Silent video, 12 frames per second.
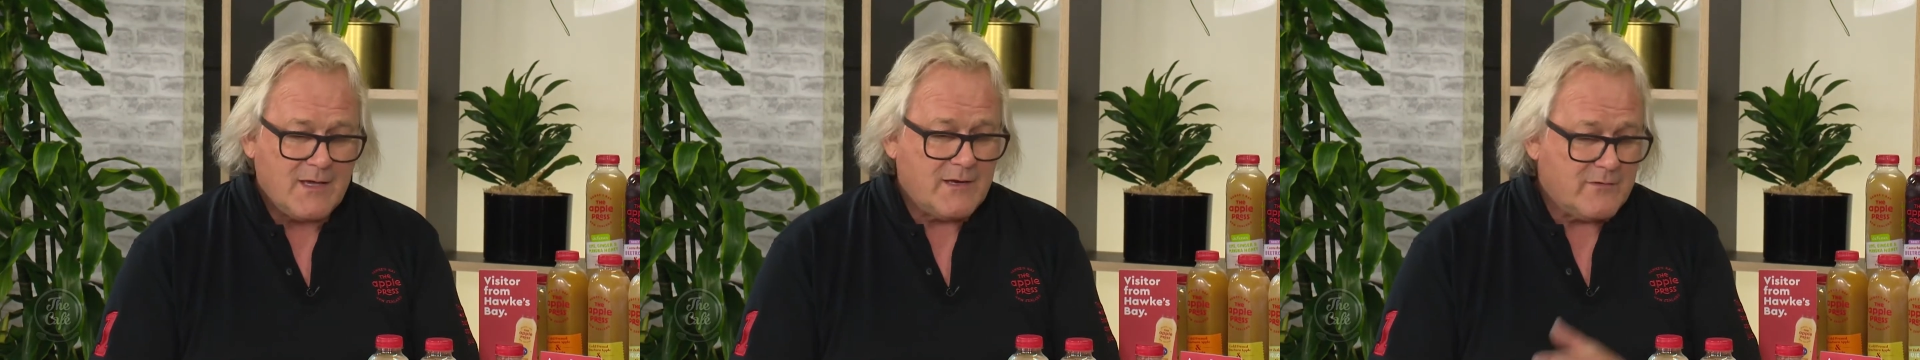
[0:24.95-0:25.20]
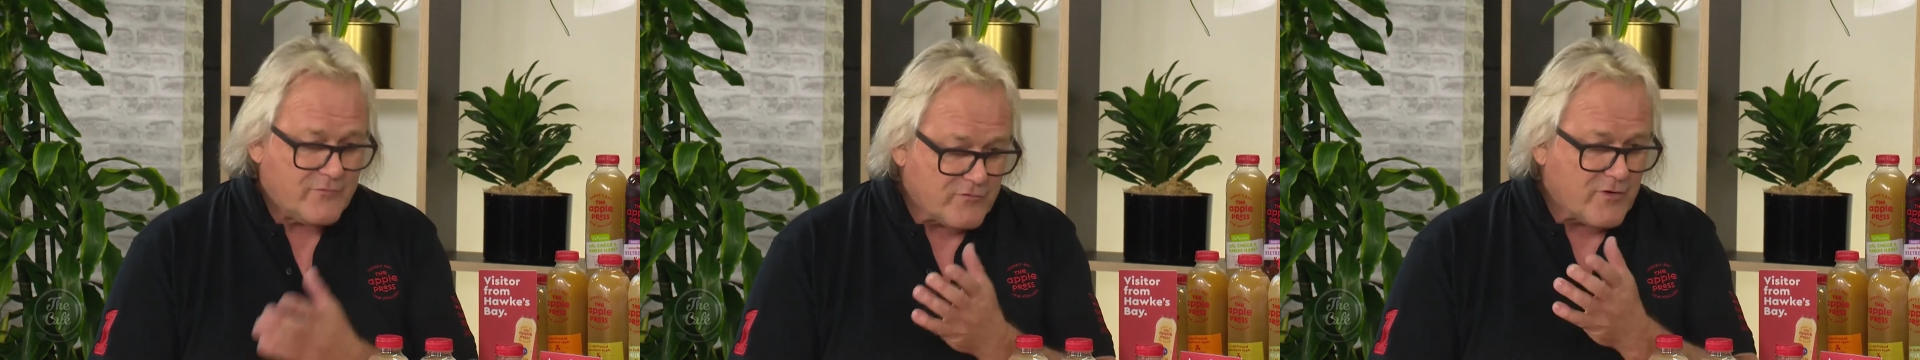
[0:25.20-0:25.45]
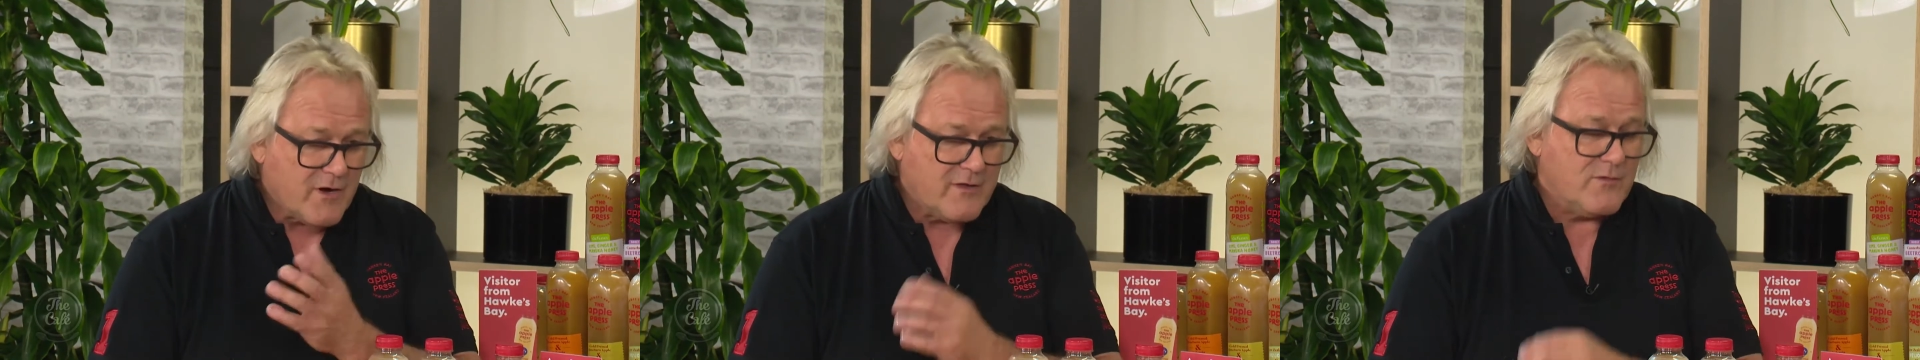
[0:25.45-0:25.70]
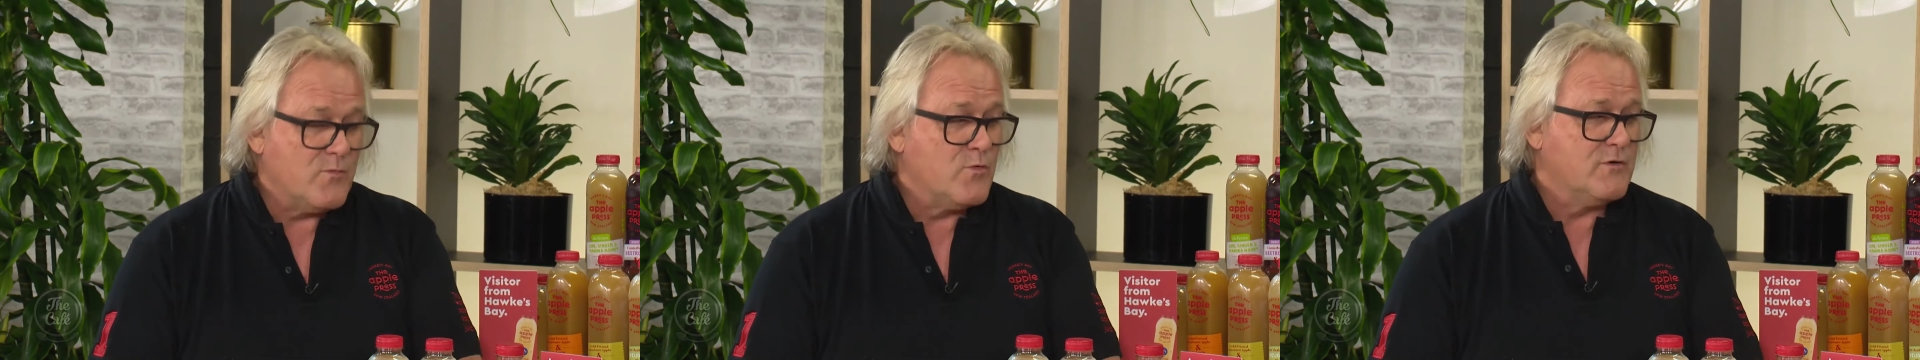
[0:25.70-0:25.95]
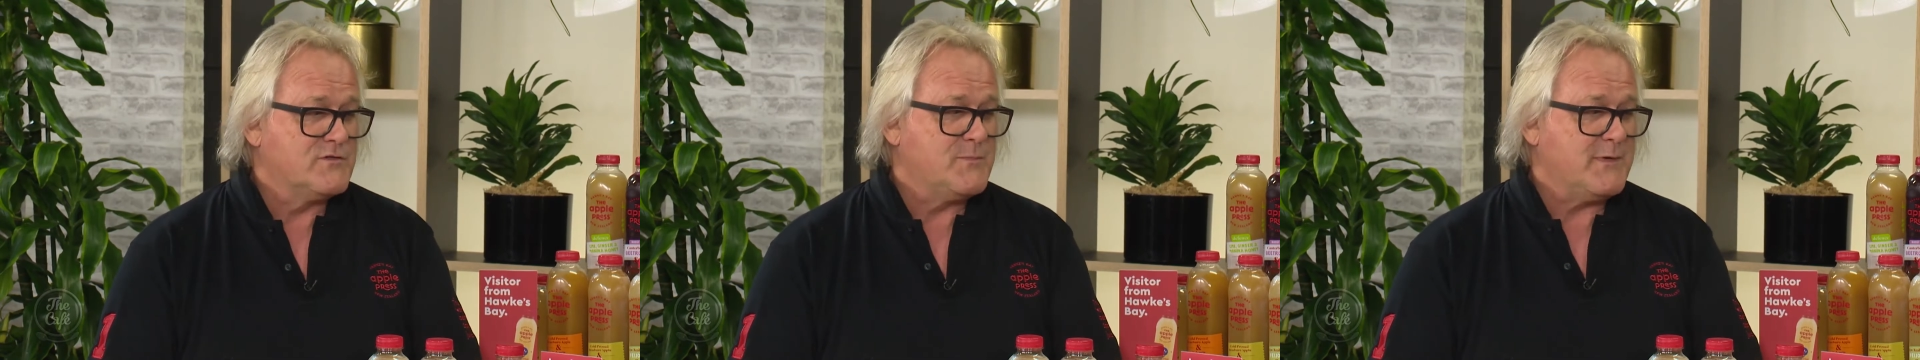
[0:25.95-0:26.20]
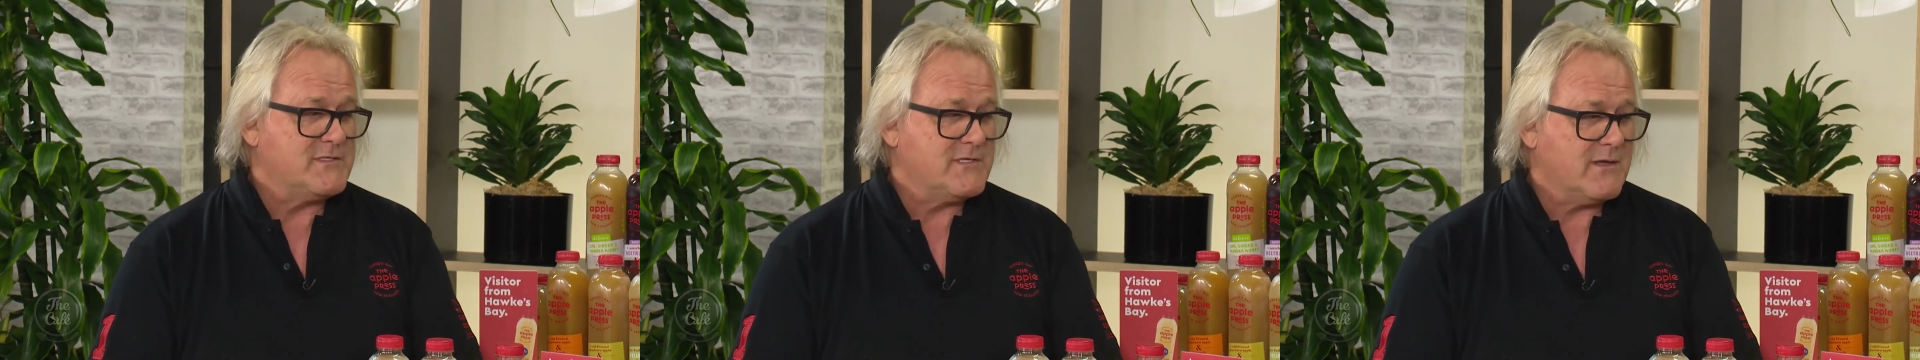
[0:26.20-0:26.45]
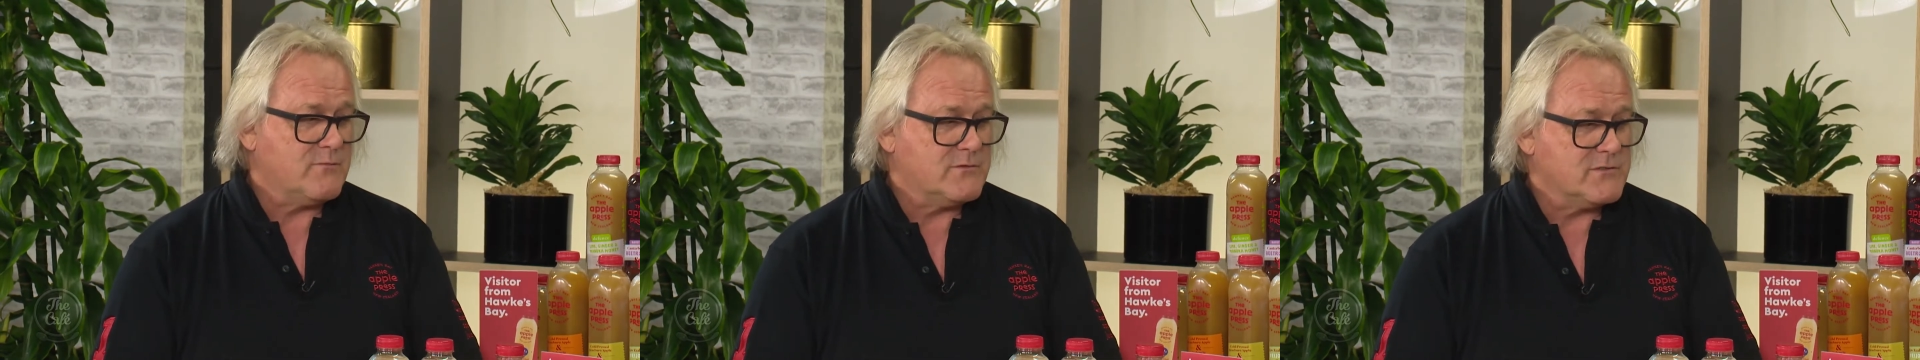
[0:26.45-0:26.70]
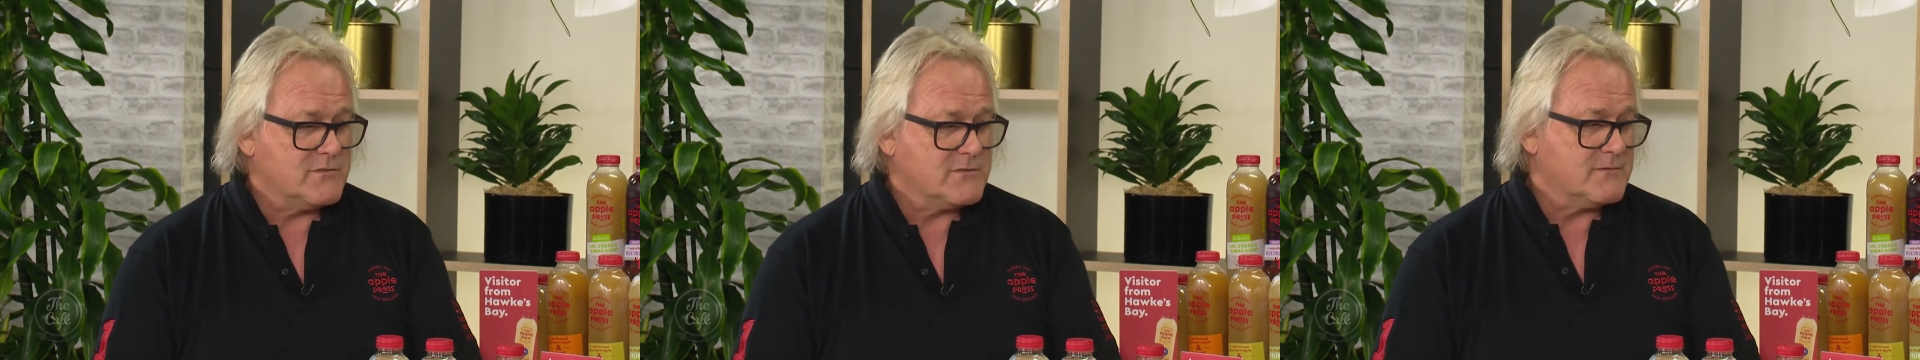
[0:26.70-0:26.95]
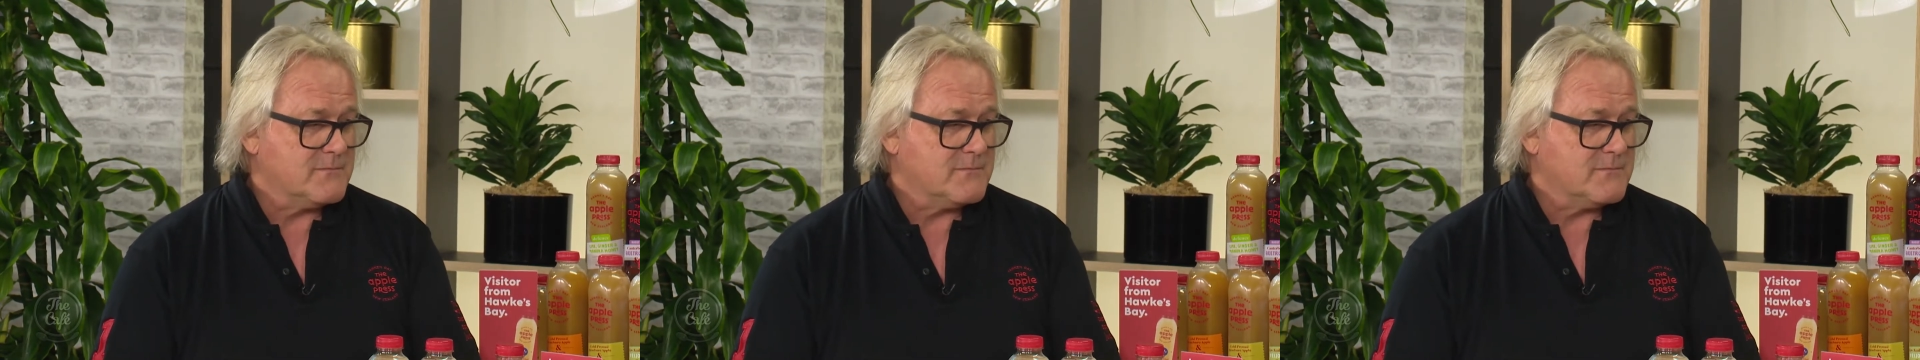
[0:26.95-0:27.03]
and try the world's best apple juice.